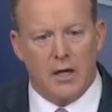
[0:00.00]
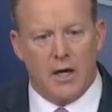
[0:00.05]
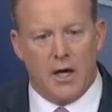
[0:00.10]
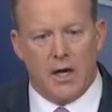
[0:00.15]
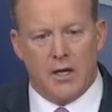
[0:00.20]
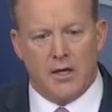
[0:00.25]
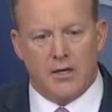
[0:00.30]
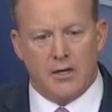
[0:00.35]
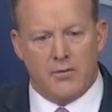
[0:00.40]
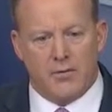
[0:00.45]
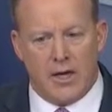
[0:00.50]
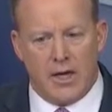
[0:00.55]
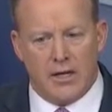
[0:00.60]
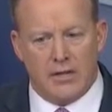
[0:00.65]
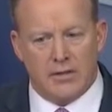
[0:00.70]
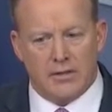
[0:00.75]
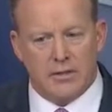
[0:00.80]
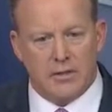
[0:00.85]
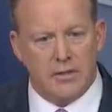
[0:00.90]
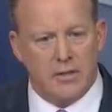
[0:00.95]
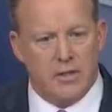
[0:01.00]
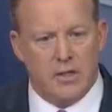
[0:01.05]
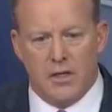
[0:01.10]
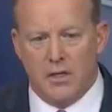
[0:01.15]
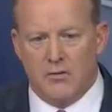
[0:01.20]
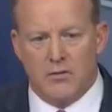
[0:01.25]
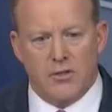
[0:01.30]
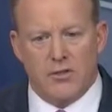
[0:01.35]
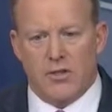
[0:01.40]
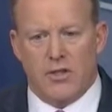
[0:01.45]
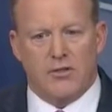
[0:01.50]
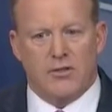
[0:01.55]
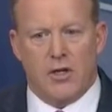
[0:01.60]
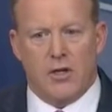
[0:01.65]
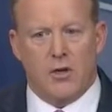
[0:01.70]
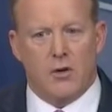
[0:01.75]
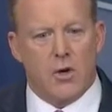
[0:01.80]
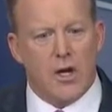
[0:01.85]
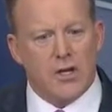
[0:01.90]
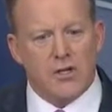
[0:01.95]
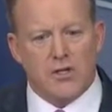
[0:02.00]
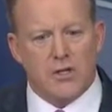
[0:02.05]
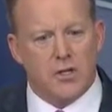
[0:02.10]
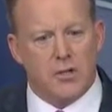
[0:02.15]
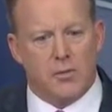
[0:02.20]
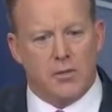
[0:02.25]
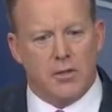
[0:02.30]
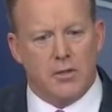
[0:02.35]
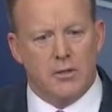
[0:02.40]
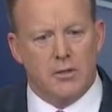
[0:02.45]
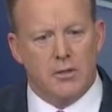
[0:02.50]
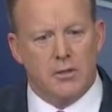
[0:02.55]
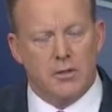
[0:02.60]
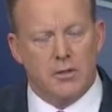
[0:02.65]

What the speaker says: on a device, it's unquestionable.